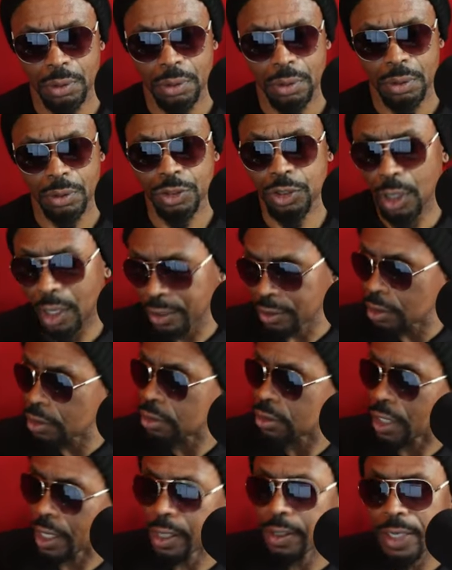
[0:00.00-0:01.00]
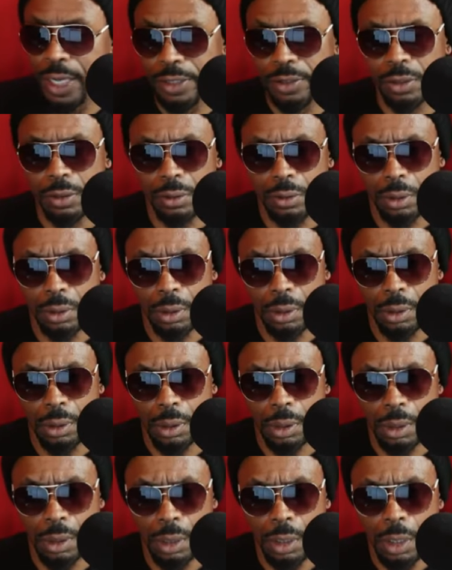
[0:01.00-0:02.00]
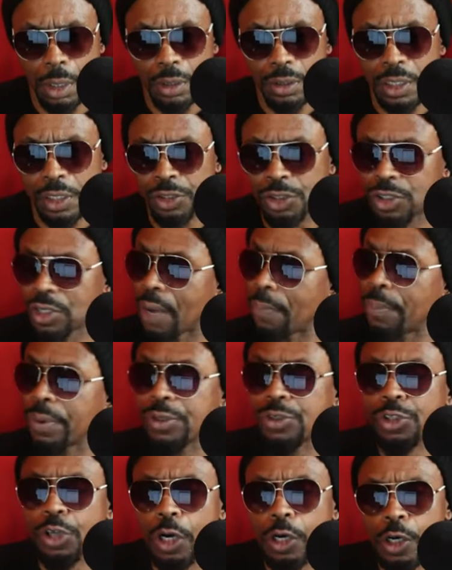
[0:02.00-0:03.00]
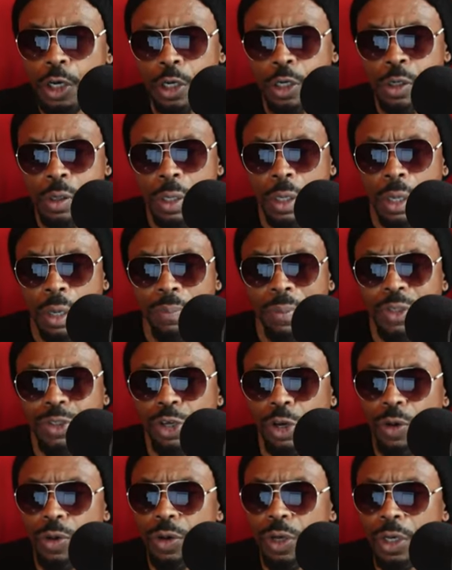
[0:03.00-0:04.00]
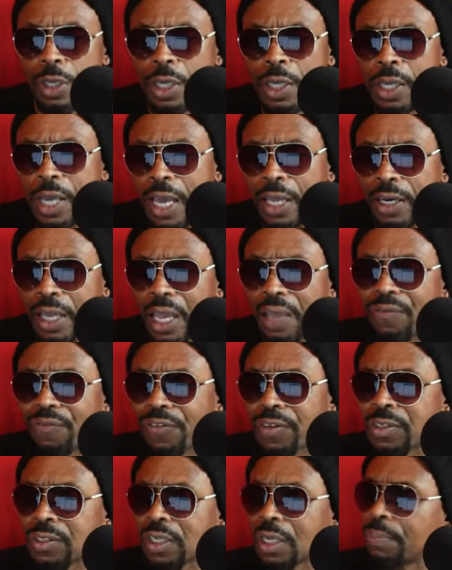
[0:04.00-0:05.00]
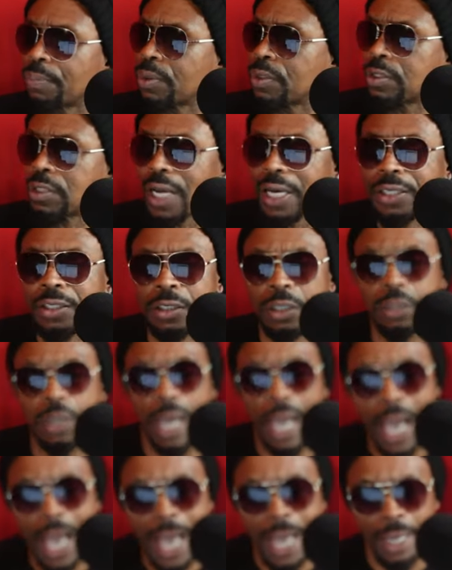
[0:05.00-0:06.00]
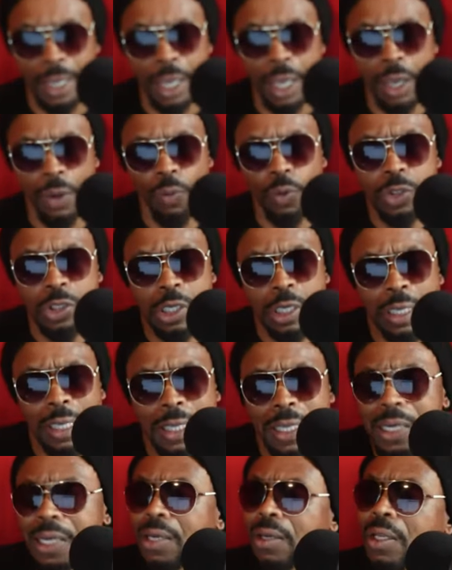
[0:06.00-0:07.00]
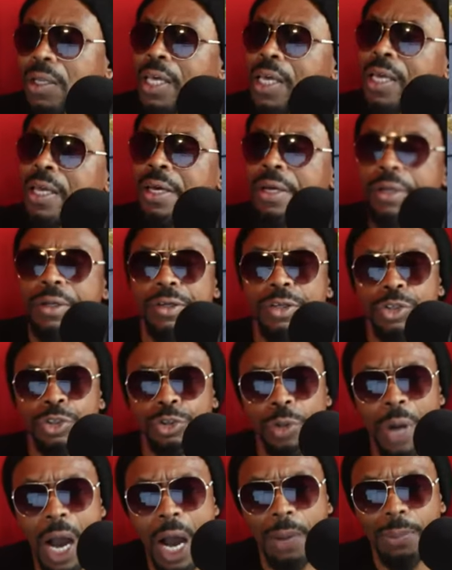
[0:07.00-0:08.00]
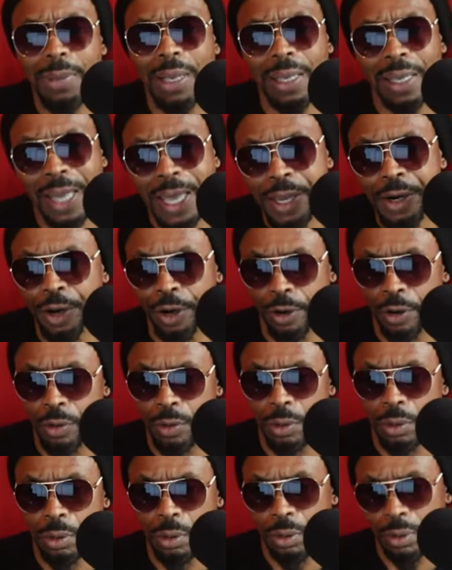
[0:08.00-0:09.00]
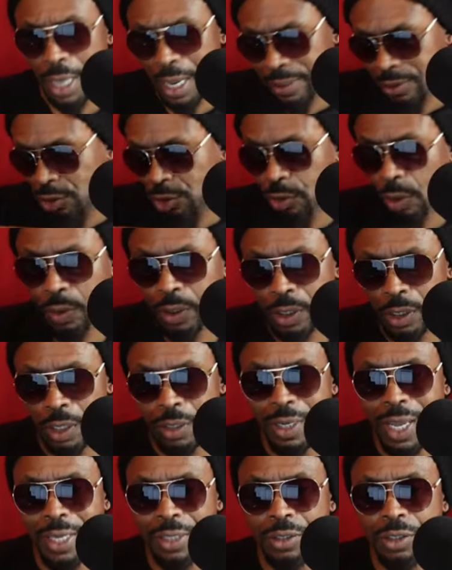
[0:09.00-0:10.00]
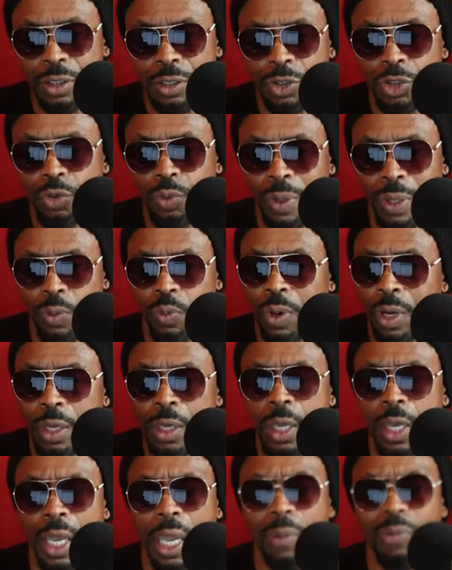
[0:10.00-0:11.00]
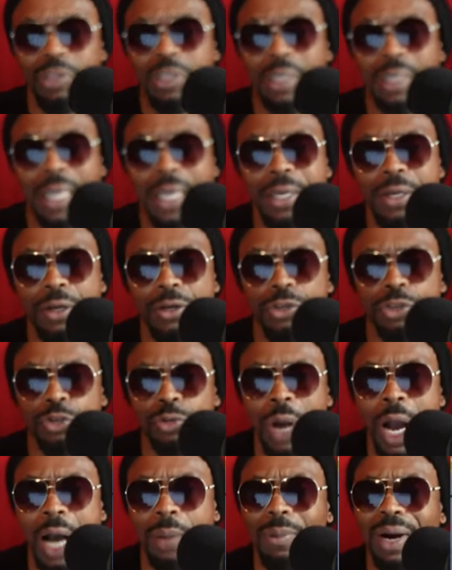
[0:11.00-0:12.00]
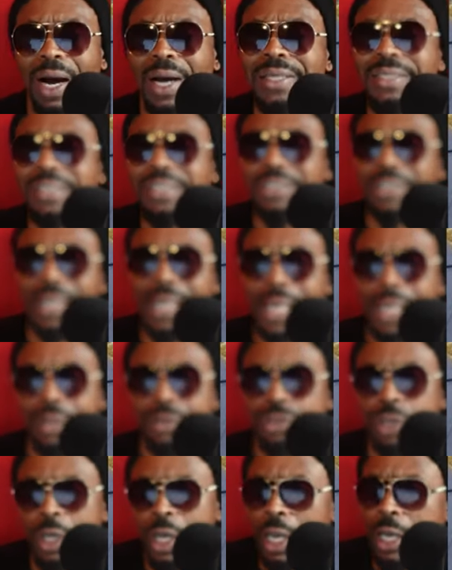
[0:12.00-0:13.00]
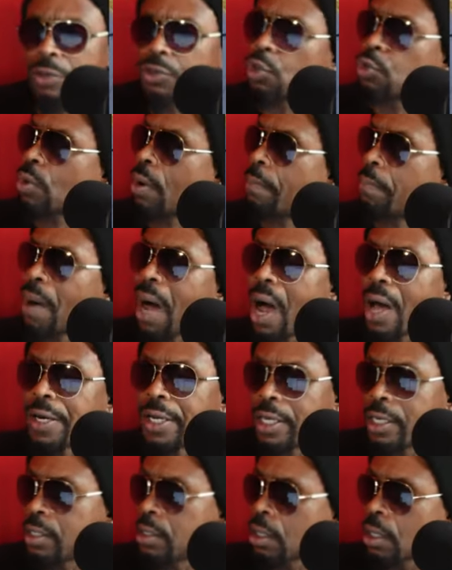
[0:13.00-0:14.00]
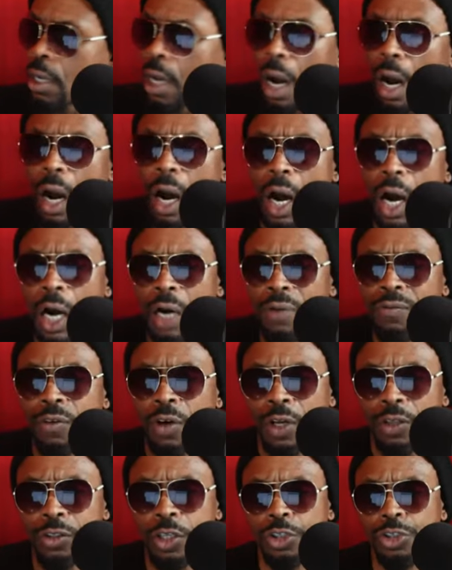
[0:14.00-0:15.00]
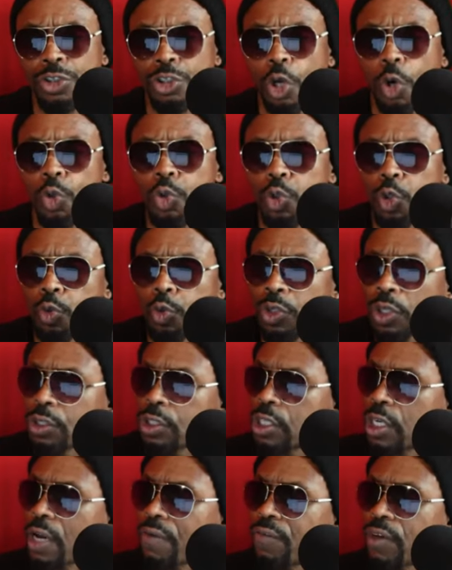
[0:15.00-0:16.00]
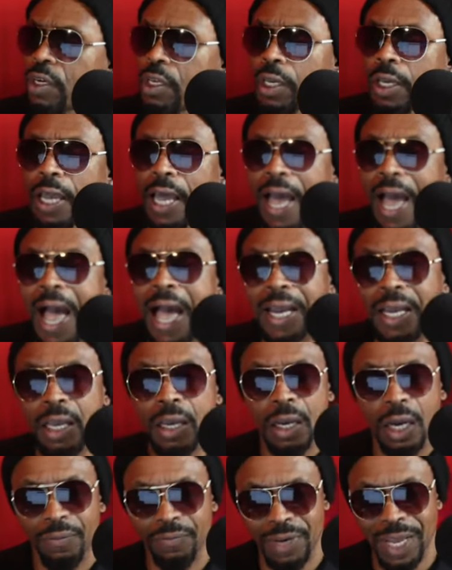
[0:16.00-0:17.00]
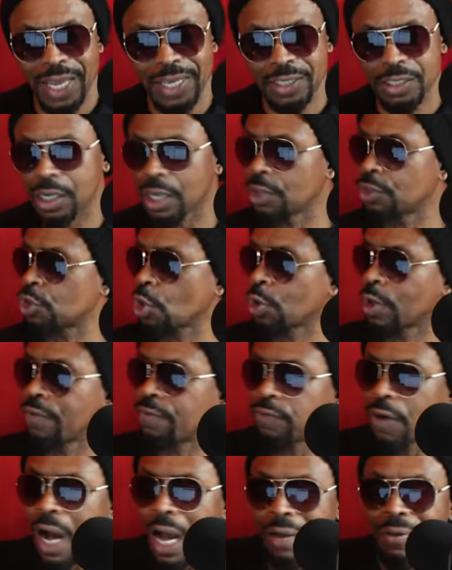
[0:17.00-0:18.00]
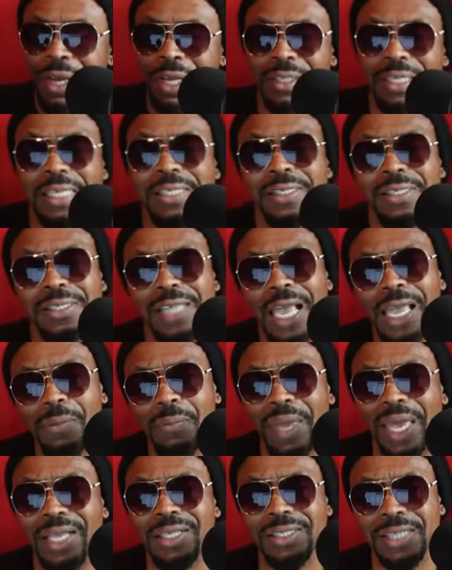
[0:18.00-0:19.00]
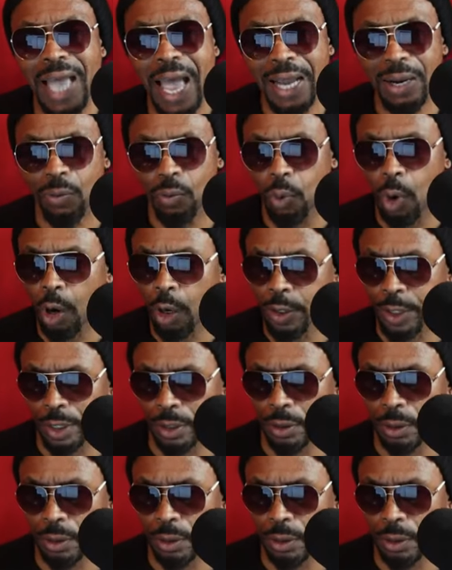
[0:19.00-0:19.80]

So understand this. The Sheppard-Towner Maternity and Infancy Protection Act was literally dropped later. That started in nineteen twenty-one. It was later dropped unchanged into the body of the Social Security Act of nineteen thirty-five. The same exact wording.